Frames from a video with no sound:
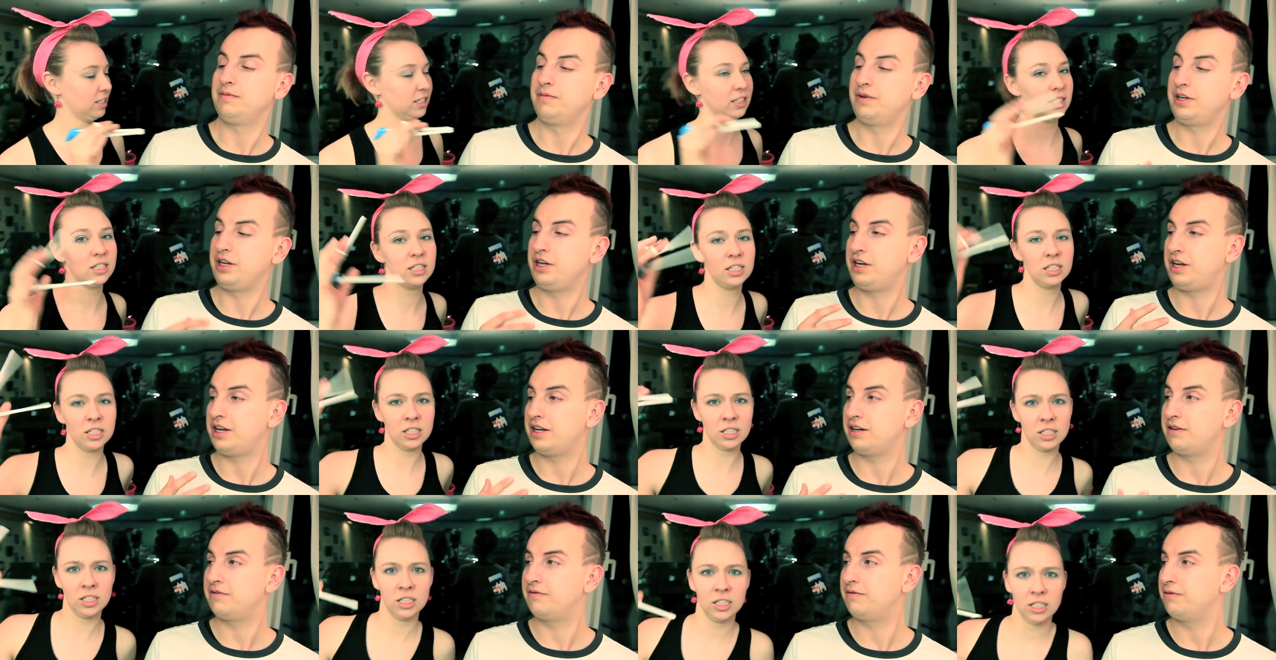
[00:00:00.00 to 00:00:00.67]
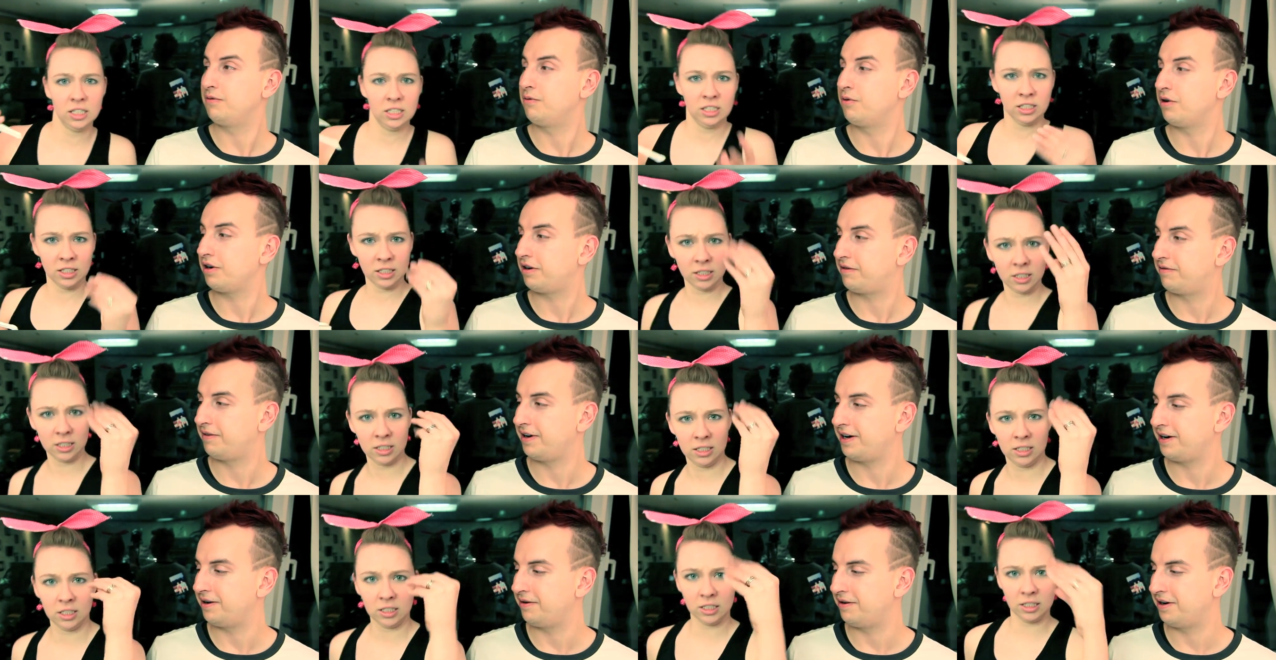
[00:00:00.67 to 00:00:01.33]
Speaker 1: You could work
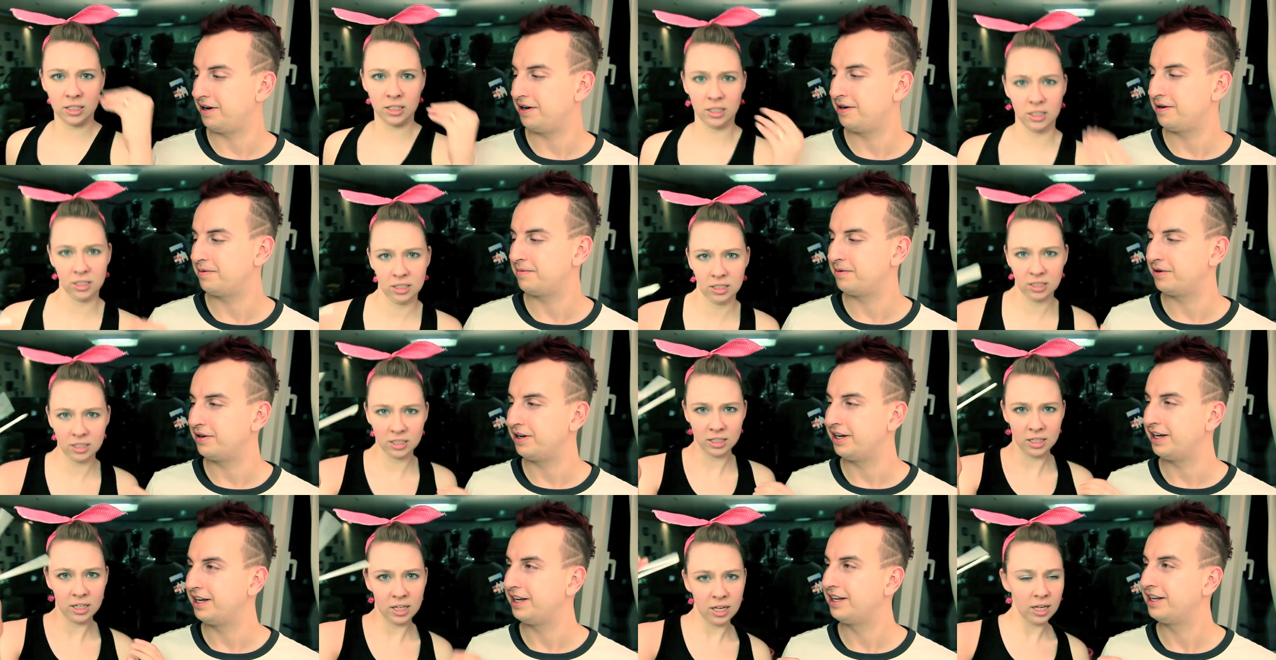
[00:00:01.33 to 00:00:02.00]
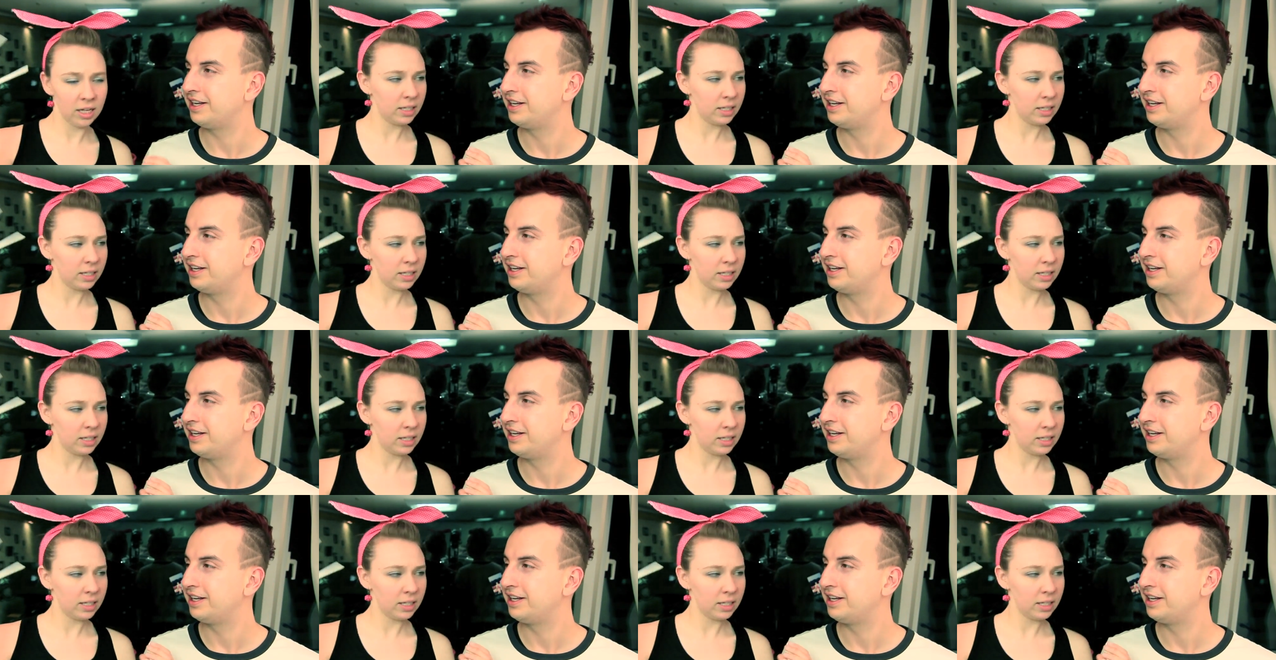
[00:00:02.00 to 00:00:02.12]
very well, oh boy.